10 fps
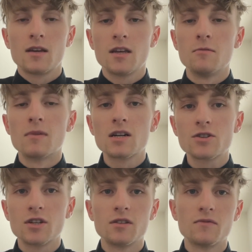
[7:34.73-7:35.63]
In March
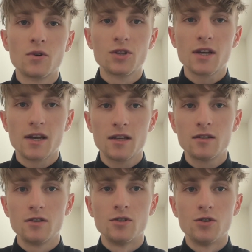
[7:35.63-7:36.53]

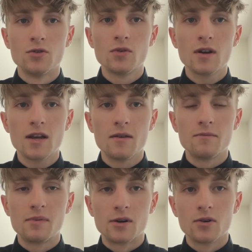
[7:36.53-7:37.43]
1848, the new
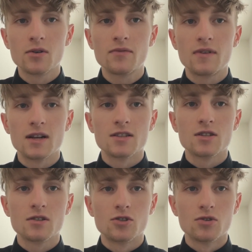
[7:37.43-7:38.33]
emperor
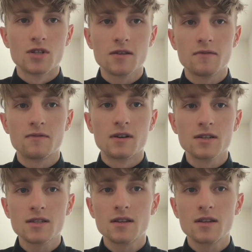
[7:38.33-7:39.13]
Franz Joseph I,